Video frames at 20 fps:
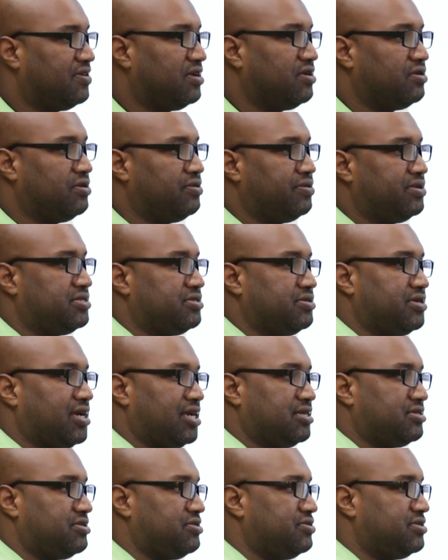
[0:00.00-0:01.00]
I don't know what you
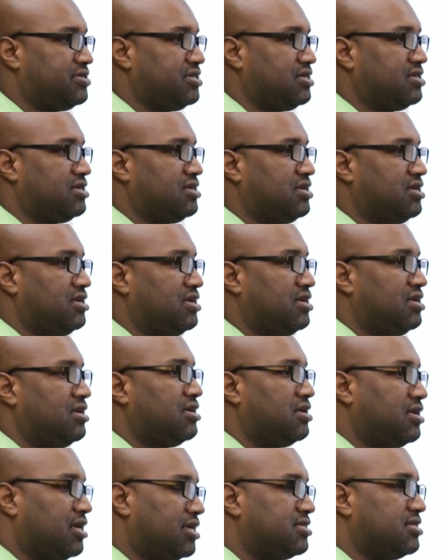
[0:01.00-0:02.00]
guys are using.
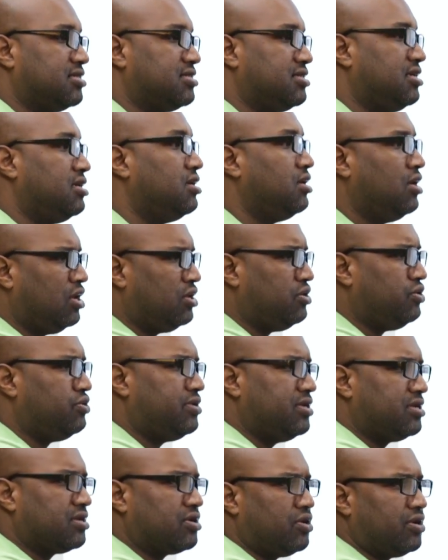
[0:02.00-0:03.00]
Yeah. SSD? You
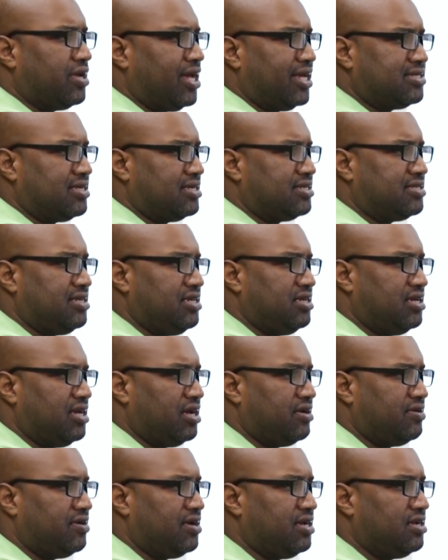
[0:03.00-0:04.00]
didn't go to SSD
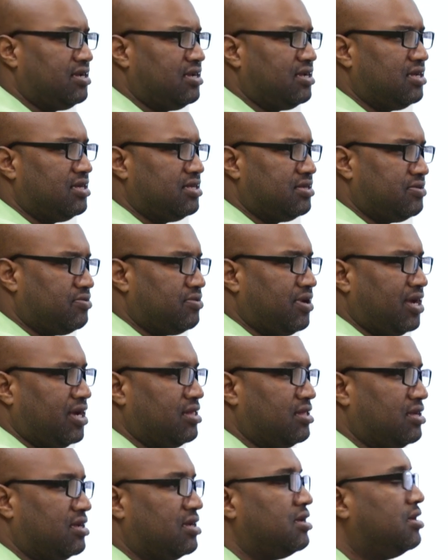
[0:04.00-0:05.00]
yet, right?
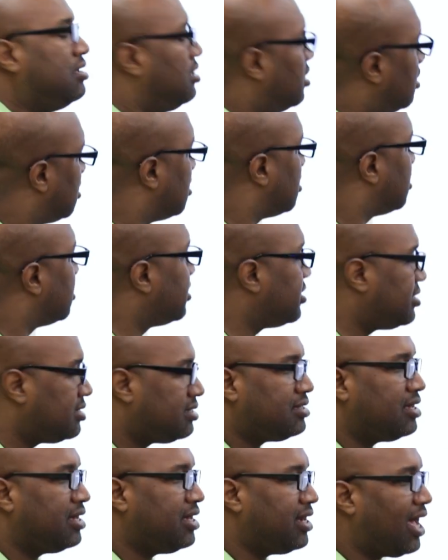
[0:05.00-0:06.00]
Regular.
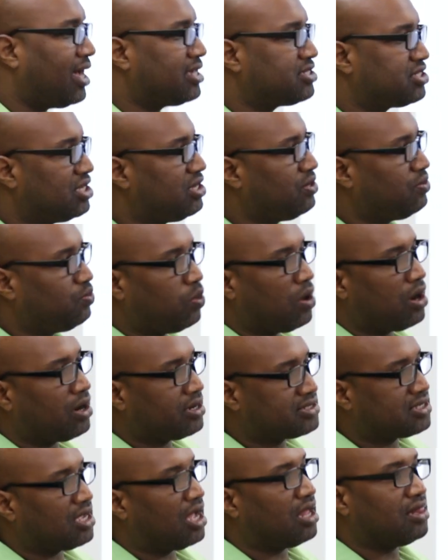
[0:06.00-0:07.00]
It actually
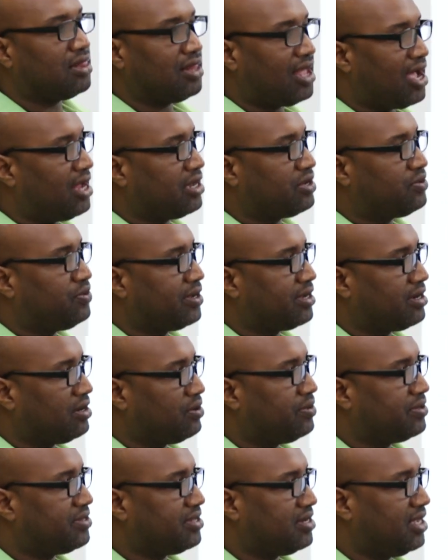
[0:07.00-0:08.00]
works a lot
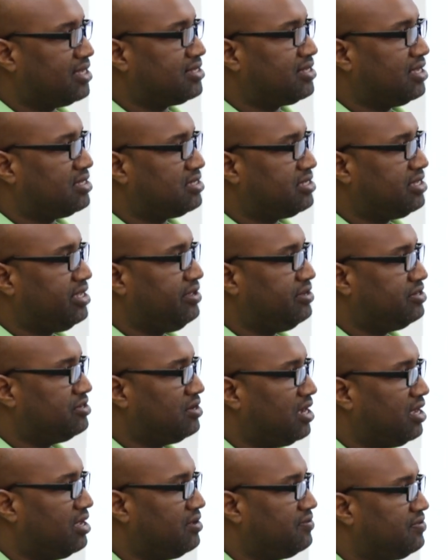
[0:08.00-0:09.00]
quicker with an SSD
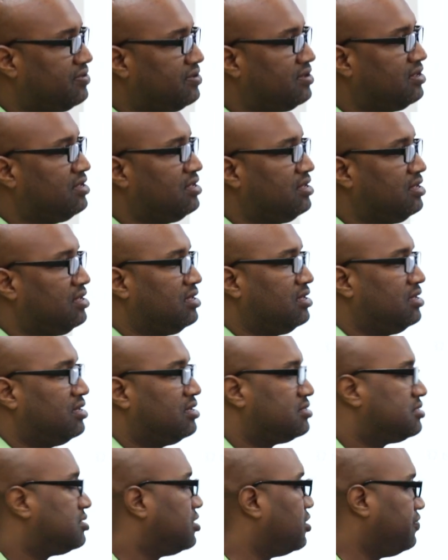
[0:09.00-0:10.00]
drive.
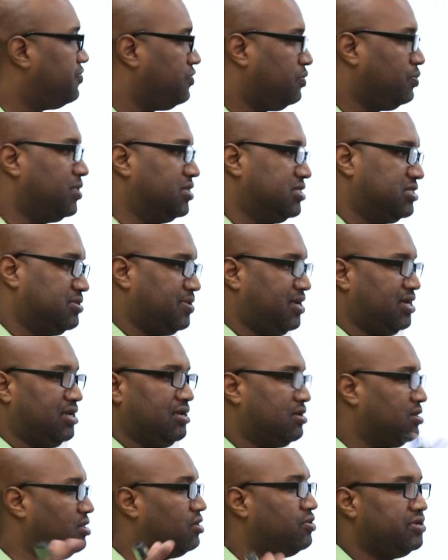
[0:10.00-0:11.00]
So if you want somebody
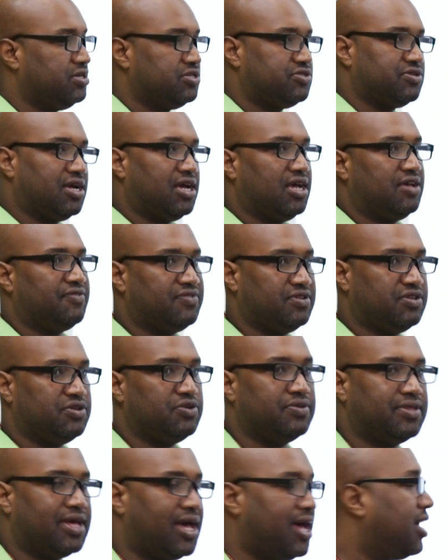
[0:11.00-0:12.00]
to clone your drive and
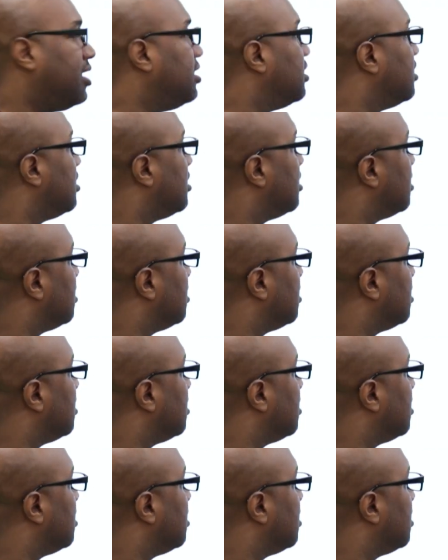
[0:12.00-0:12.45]
do that.